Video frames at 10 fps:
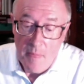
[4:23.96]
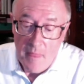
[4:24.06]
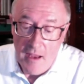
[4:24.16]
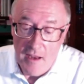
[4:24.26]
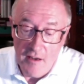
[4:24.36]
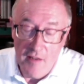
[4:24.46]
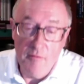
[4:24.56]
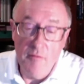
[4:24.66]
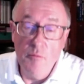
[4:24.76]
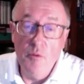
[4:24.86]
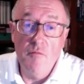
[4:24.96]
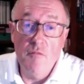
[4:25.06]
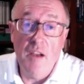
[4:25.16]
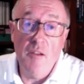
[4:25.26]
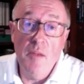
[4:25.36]
And I would
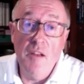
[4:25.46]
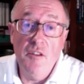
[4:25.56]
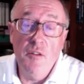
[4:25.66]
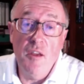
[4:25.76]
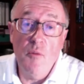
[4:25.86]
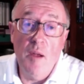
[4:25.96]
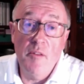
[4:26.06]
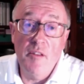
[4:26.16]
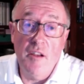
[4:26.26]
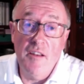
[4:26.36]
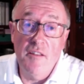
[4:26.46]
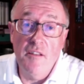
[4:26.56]
recommend to you their website,